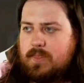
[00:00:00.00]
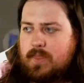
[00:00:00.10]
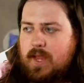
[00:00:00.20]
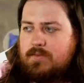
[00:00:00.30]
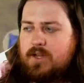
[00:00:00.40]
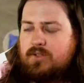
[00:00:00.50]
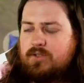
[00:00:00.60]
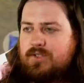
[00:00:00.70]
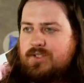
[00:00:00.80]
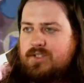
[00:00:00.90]
not
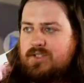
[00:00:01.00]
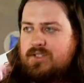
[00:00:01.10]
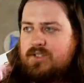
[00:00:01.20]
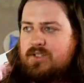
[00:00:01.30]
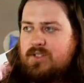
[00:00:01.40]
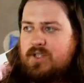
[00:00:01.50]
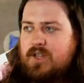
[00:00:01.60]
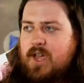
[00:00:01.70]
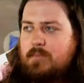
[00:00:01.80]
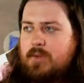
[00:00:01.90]
interested in a
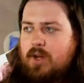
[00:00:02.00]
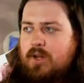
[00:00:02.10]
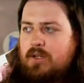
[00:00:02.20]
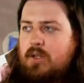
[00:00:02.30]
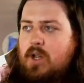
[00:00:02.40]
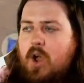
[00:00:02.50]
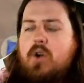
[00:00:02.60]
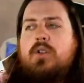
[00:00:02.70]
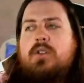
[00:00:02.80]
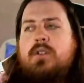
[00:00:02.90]
nab berry.
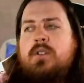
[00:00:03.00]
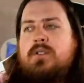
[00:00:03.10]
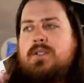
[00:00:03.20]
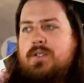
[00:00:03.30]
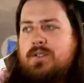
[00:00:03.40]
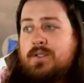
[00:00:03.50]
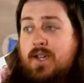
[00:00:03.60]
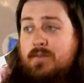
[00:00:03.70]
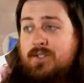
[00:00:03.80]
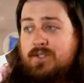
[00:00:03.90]
Oh, and there's a side
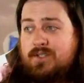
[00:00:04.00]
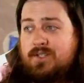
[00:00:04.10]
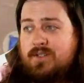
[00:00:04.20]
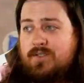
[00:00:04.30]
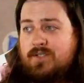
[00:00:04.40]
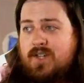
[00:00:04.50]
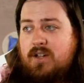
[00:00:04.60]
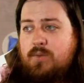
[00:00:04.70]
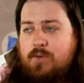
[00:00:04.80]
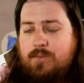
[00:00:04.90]
mission is to give this guy a
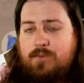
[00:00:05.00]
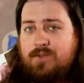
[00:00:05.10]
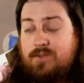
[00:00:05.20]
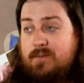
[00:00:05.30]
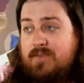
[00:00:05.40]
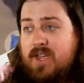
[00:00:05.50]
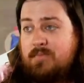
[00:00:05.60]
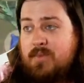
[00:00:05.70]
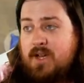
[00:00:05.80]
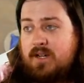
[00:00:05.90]
Wurmple, so keep that in
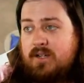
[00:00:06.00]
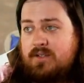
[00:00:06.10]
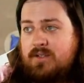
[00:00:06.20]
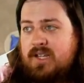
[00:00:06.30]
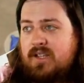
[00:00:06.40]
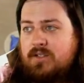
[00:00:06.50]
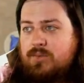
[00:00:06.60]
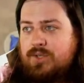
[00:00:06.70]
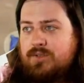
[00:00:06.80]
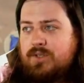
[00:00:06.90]
mind. It's an easy
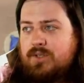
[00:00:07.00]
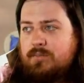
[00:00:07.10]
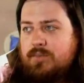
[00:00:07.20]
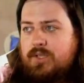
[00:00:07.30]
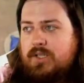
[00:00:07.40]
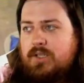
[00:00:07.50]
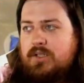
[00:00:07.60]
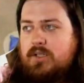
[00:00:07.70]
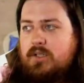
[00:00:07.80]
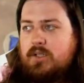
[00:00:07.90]
one to complete.
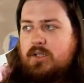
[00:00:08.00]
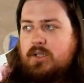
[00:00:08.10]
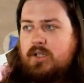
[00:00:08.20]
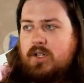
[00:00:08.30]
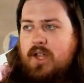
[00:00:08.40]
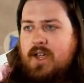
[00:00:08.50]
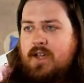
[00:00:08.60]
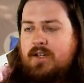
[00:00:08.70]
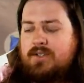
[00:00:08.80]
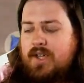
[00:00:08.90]
And
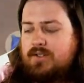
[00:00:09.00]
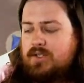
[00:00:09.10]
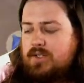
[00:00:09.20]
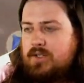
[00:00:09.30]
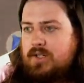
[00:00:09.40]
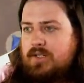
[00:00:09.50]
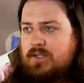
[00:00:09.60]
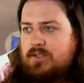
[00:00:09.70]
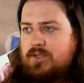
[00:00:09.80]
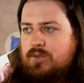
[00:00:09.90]
it's actually a good idea
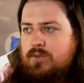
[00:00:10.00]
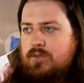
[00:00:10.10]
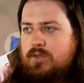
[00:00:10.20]
to